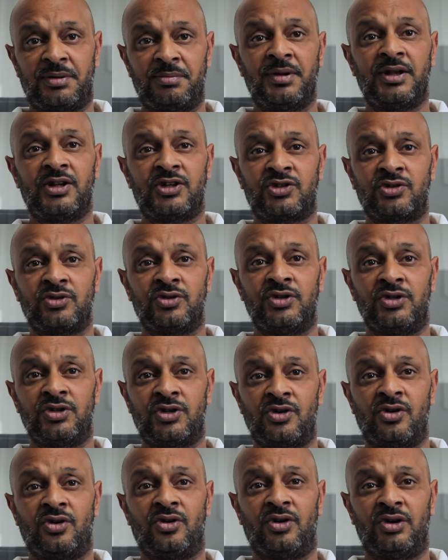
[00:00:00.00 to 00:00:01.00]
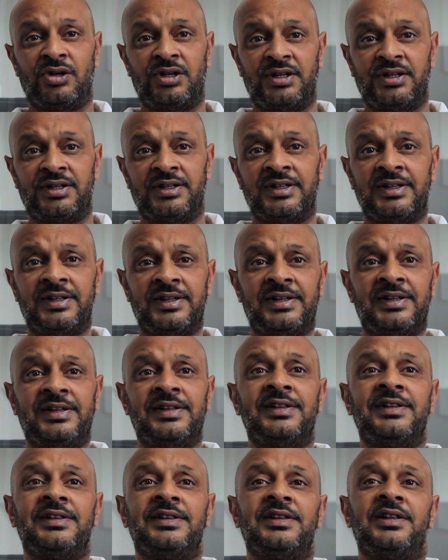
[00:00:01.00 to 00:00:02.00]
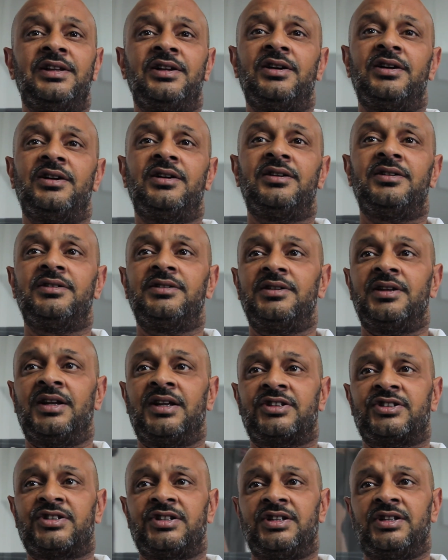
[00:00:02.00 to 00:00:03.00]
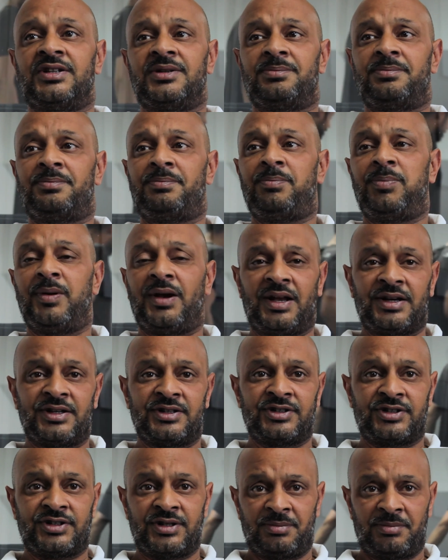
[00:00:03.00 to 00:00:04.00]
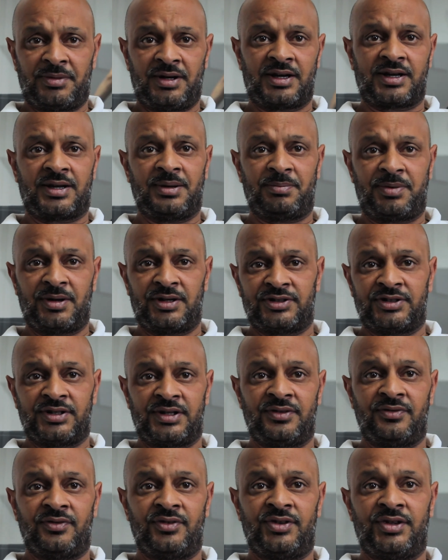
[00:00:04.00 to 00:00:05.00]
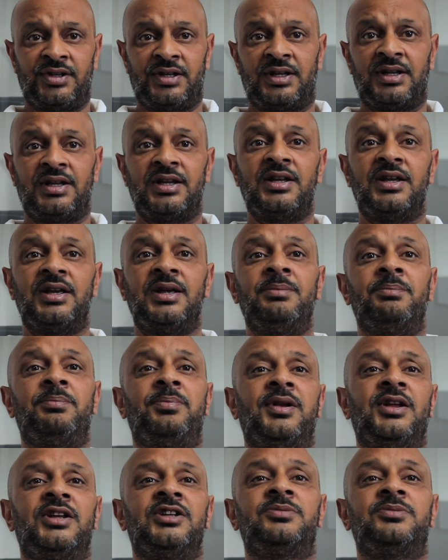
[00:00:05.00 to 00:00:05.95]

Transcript: make sure you've got all your, like I said, your plans, your market plans and everything in place